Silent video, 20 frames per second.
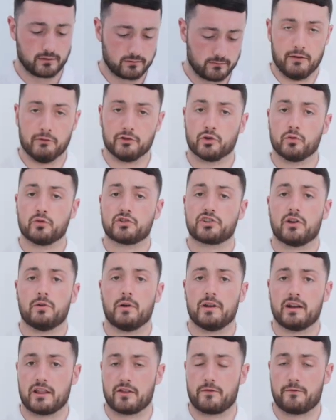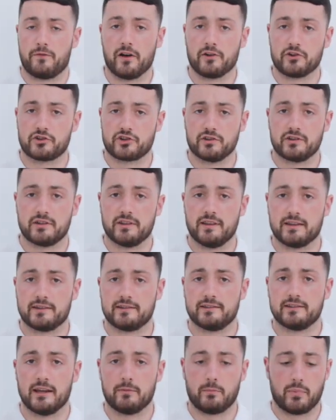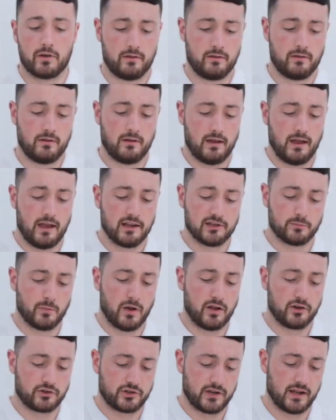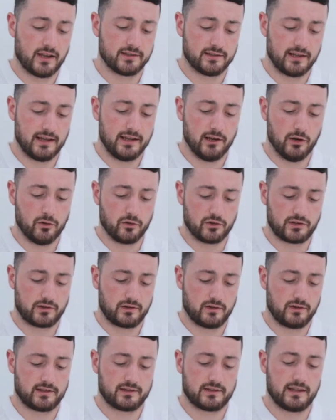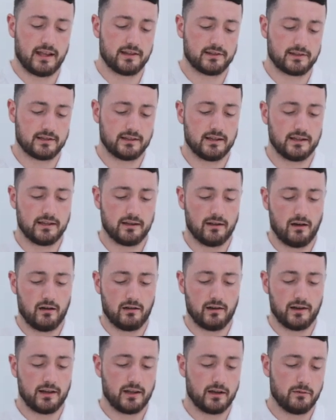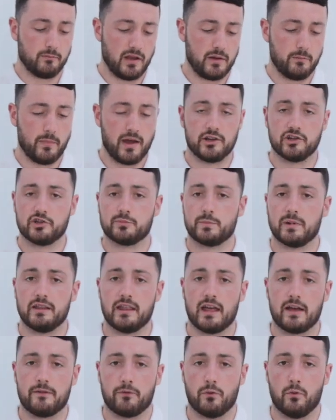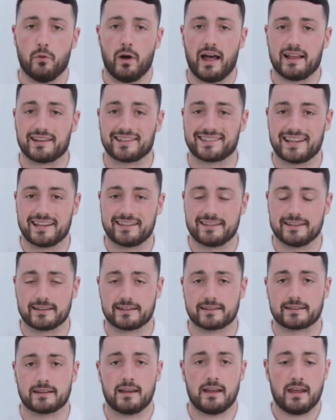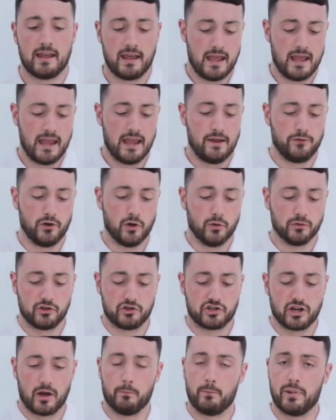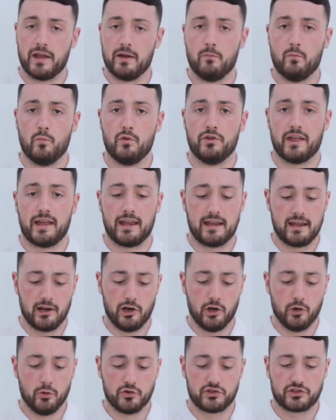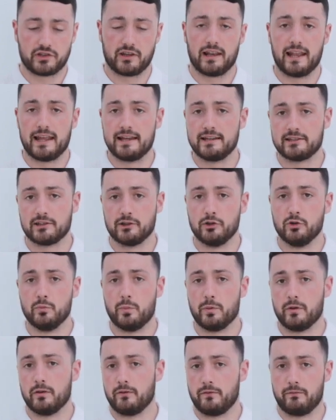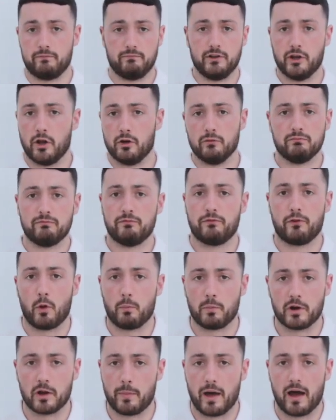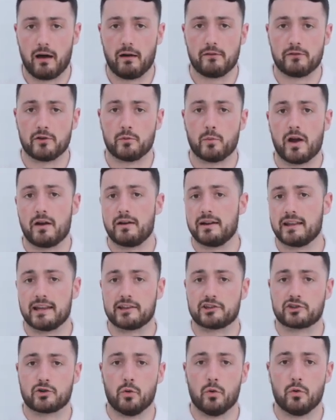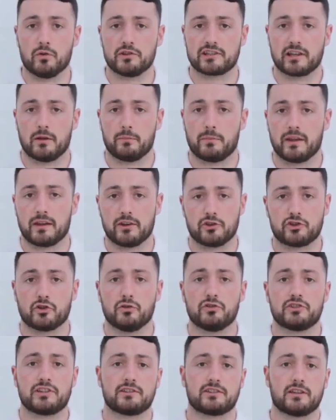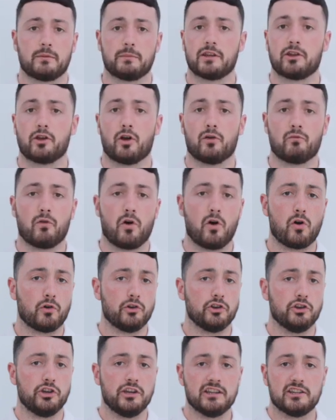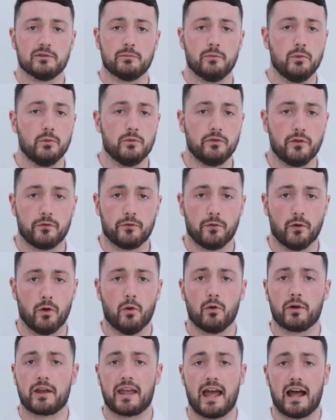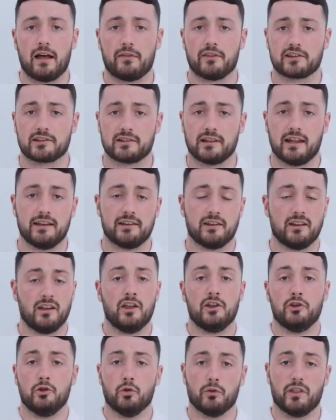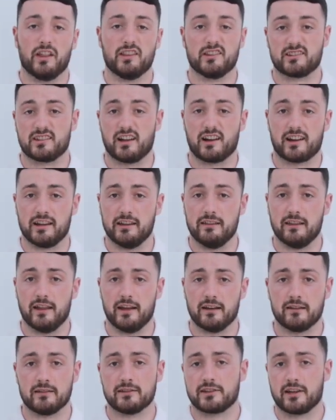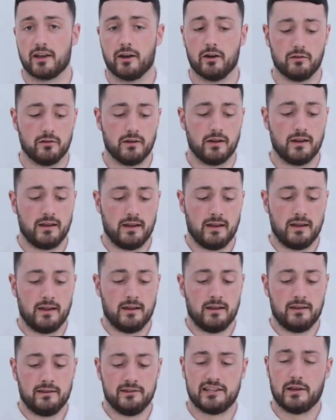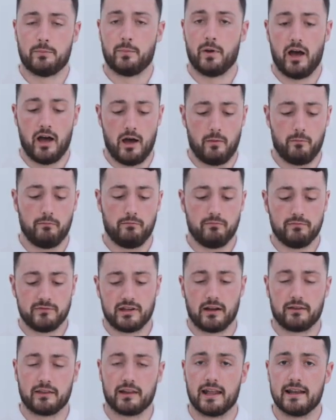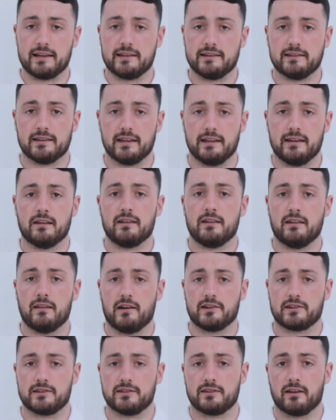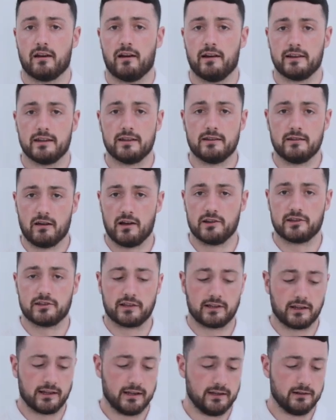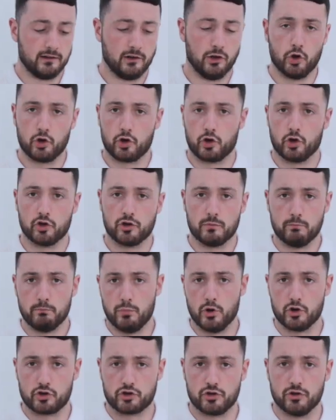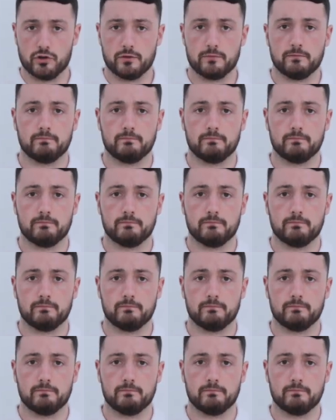There is also another function to this zip. As much as it looks snazzy and gnarly and it may just be there for aesthetics, if you were to jump in with a loose lace loop, you know, flopping about everywhere and it gets caught on something, should something go wrong and you need to move your foot or get out of the sled, you're then stuck in there. So zip it up, tuck the laces in, nice and tidy, nice and clean, look good, push good.